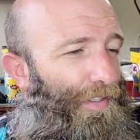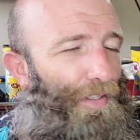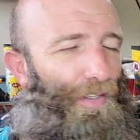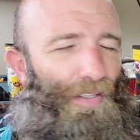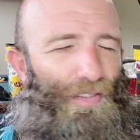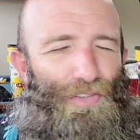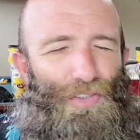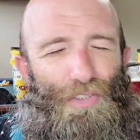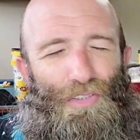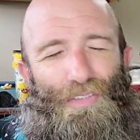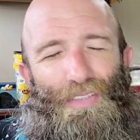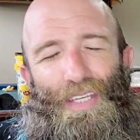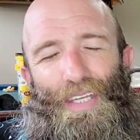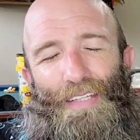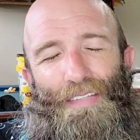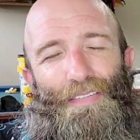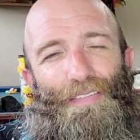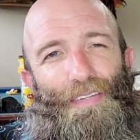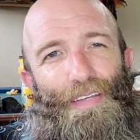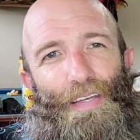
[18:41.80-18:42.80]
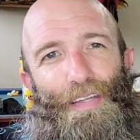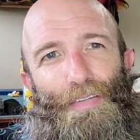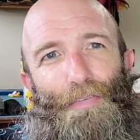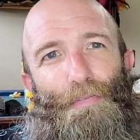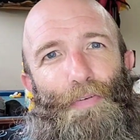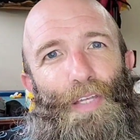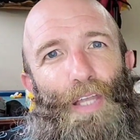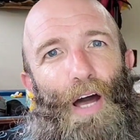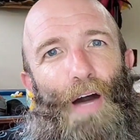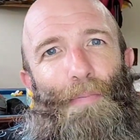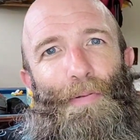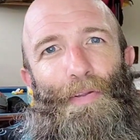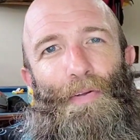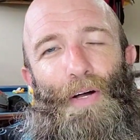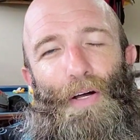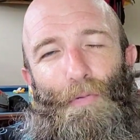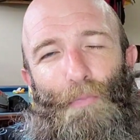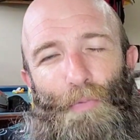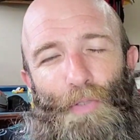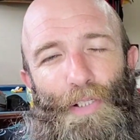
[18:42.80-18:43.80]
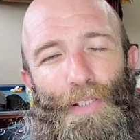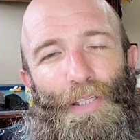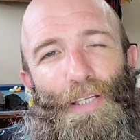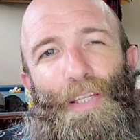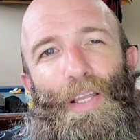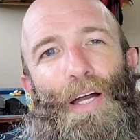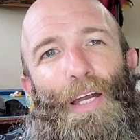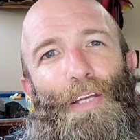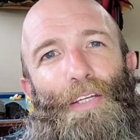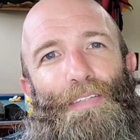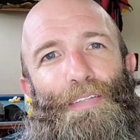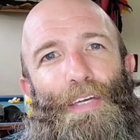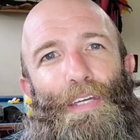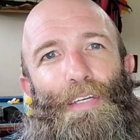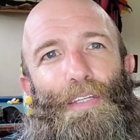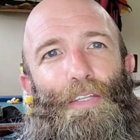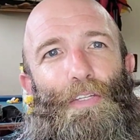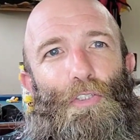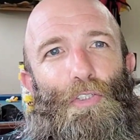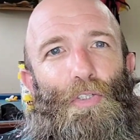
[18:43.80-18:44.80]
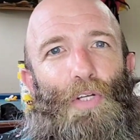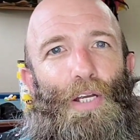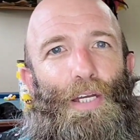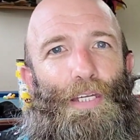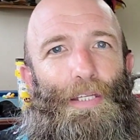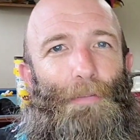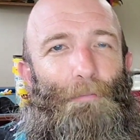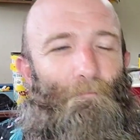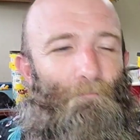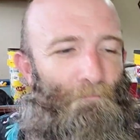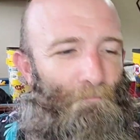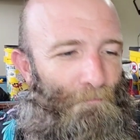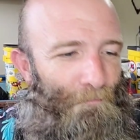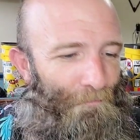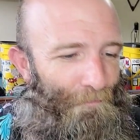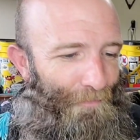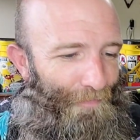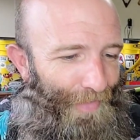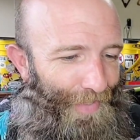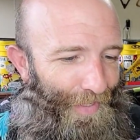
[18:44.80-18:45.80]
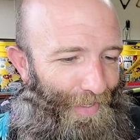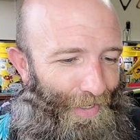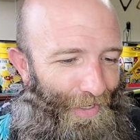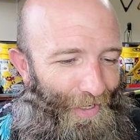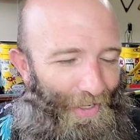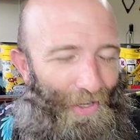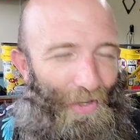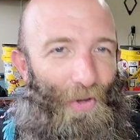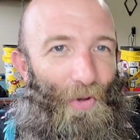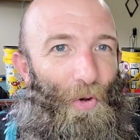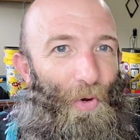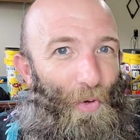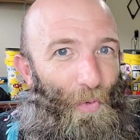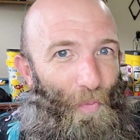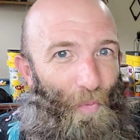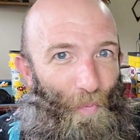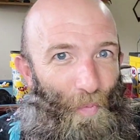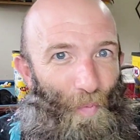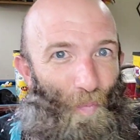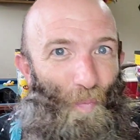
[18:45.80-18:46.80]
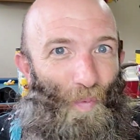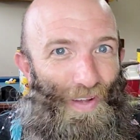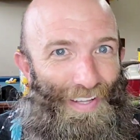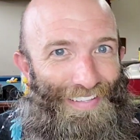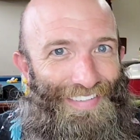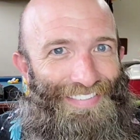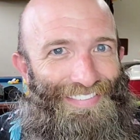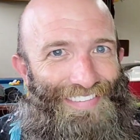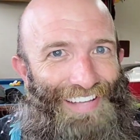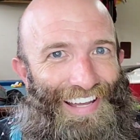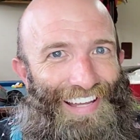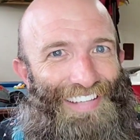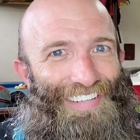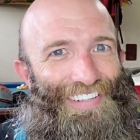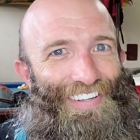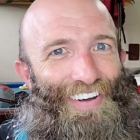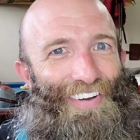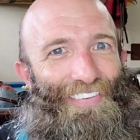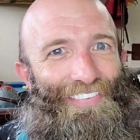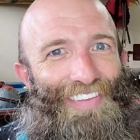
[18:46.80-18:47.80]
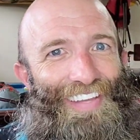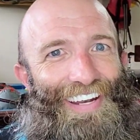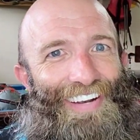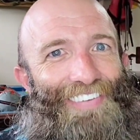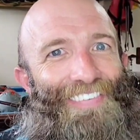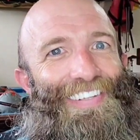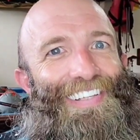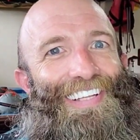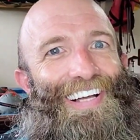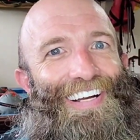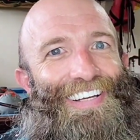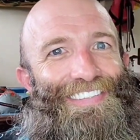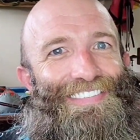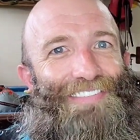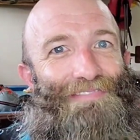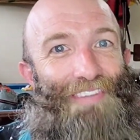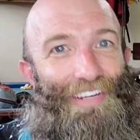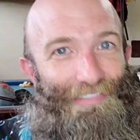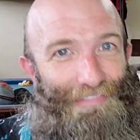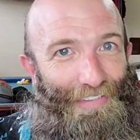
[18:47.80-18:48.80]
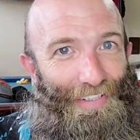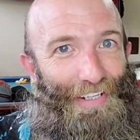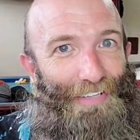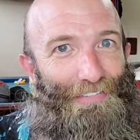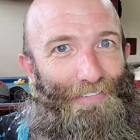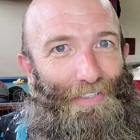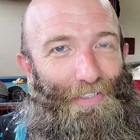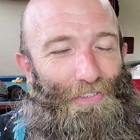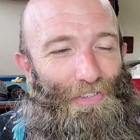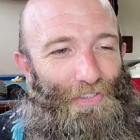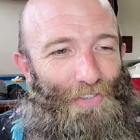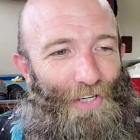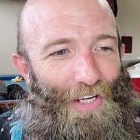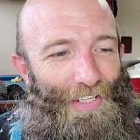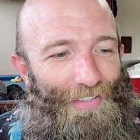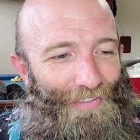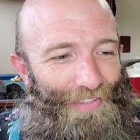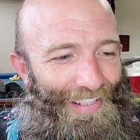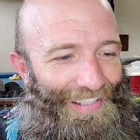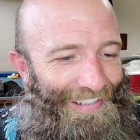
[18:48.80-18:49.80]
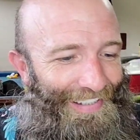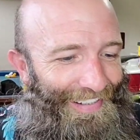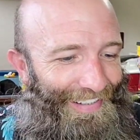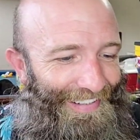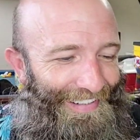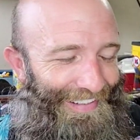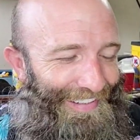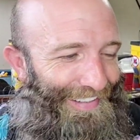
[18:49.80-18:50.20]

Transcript: it's phenomenal. I really like taking the train. One side note that I realized my very first train ride